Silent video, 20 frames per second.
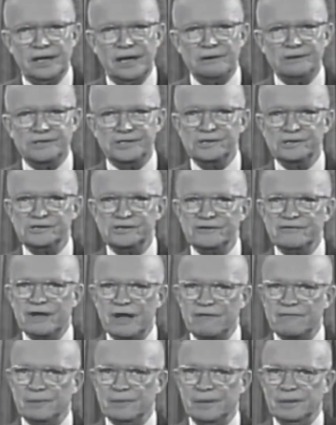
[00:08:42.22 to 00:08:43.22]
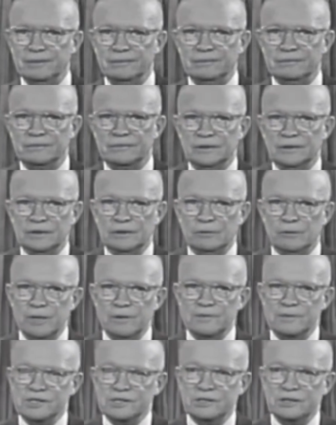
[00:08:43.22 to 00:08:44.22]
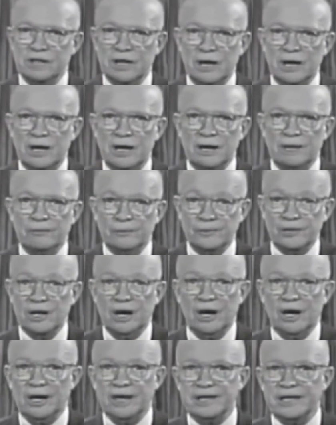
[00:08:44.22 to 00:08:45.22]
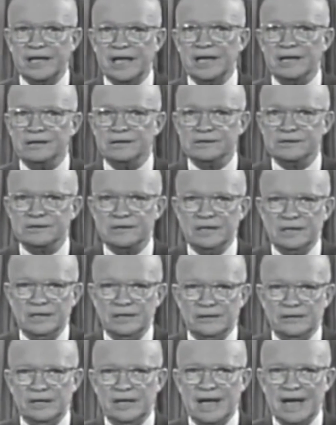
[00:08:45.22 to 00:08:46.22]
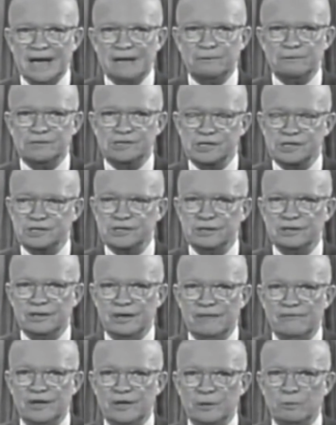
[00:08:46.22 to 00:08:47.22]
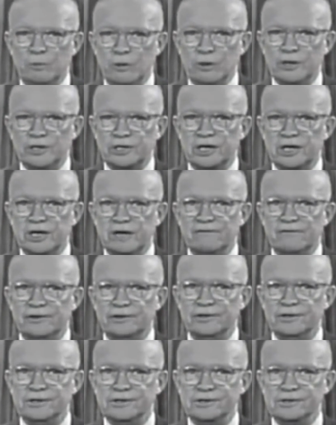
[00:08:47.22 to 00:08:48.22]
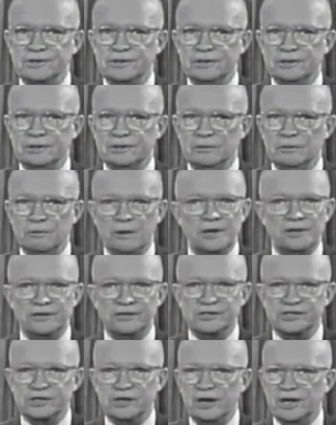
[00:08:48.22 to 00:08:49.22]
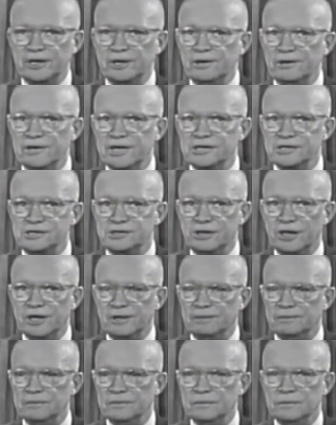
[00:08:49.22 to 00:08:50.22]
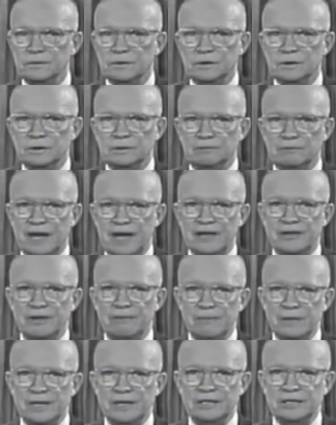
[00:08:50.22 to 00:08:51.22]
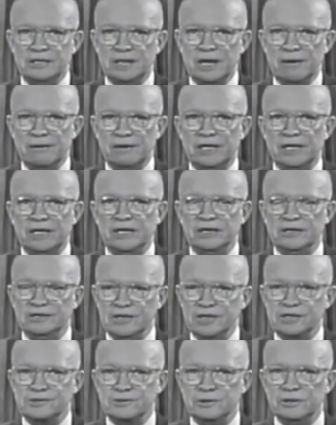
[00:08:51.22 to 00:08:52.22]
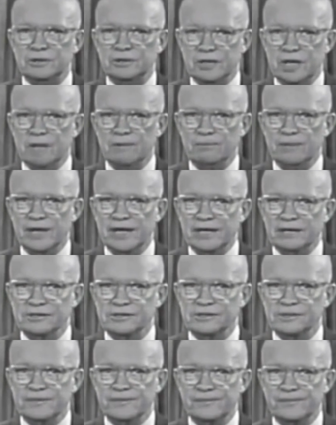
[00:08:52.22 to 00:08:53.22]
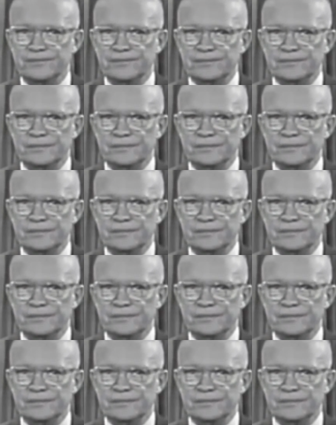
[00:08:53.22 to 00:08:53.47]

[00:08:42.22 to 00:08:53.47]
In the councils of government, we must guard against the acquisition of unwarranted influence, whether sought or unsought, by the military-industrial complex.